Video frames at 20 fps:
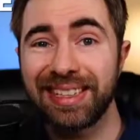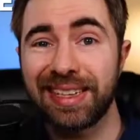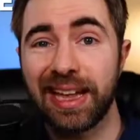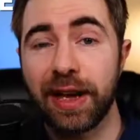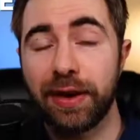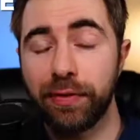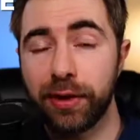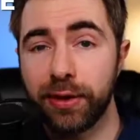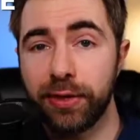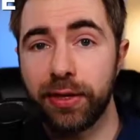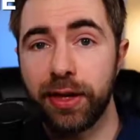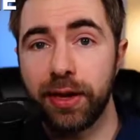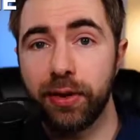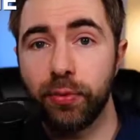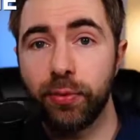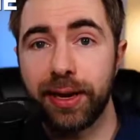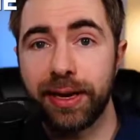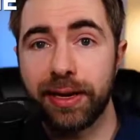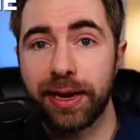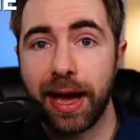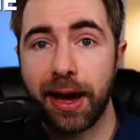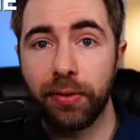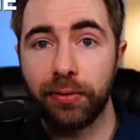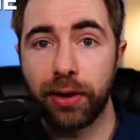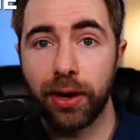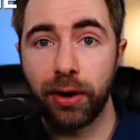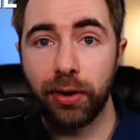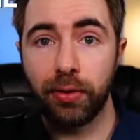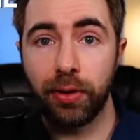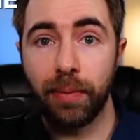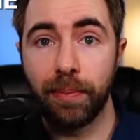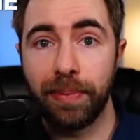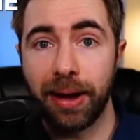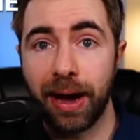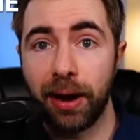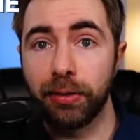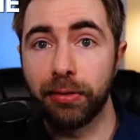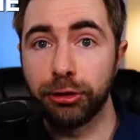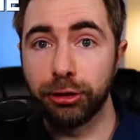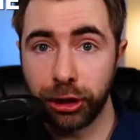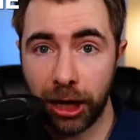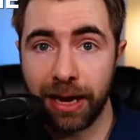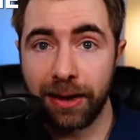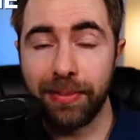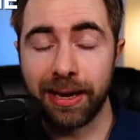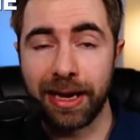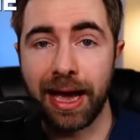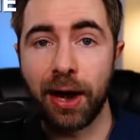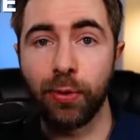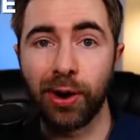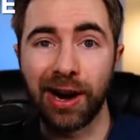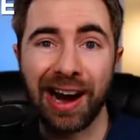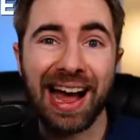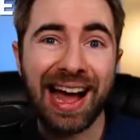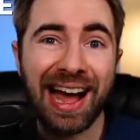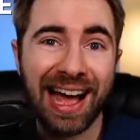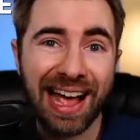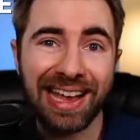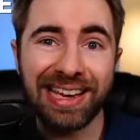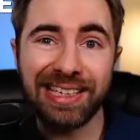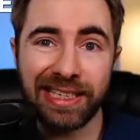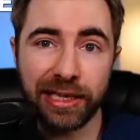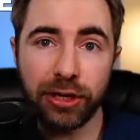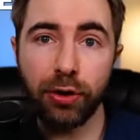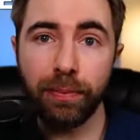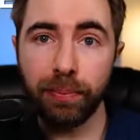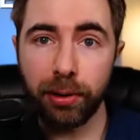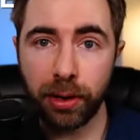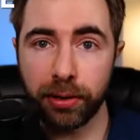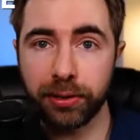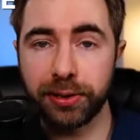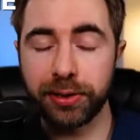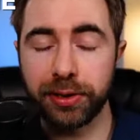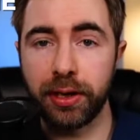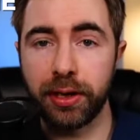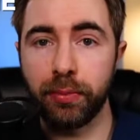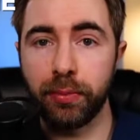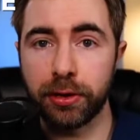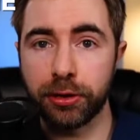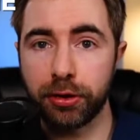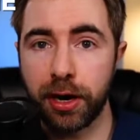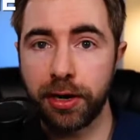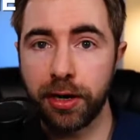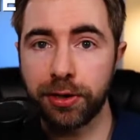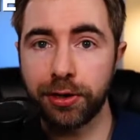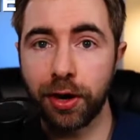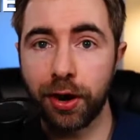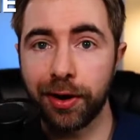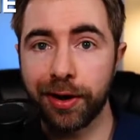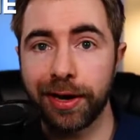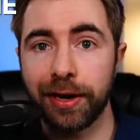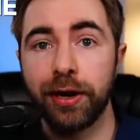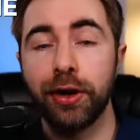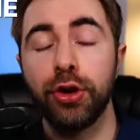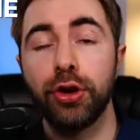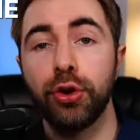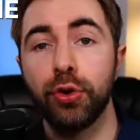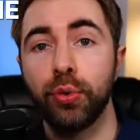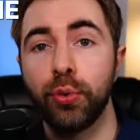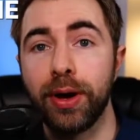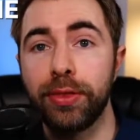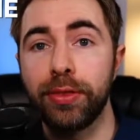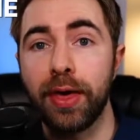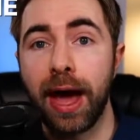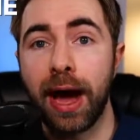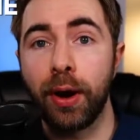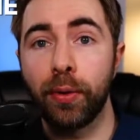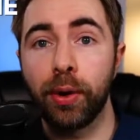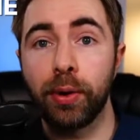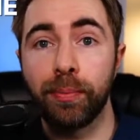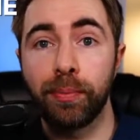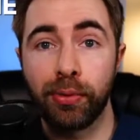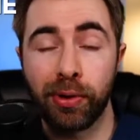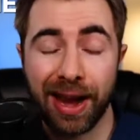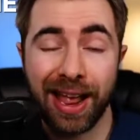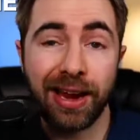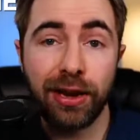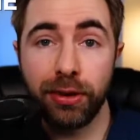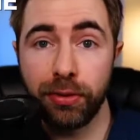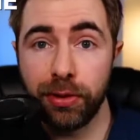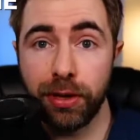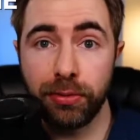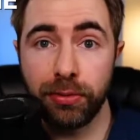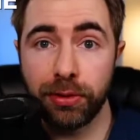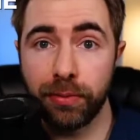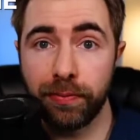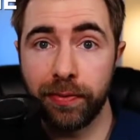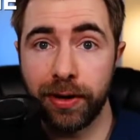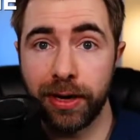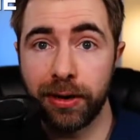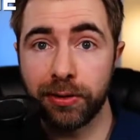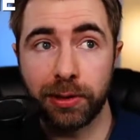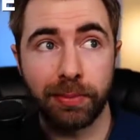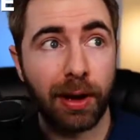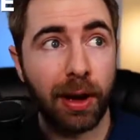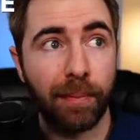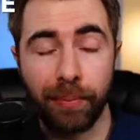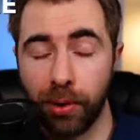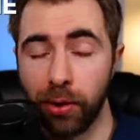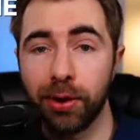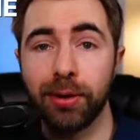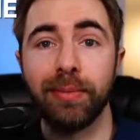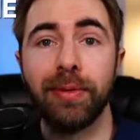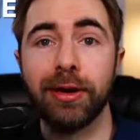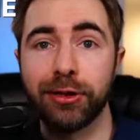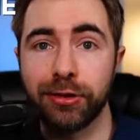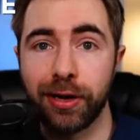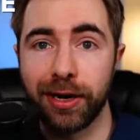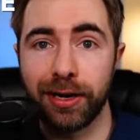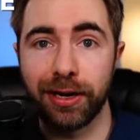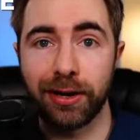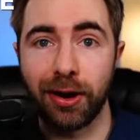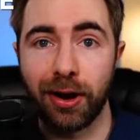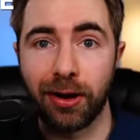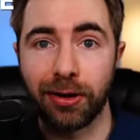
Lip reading: is everything we now know about Jamie, our ideal person that we're trying to target with our brand new YouTube videos about Pokemon trading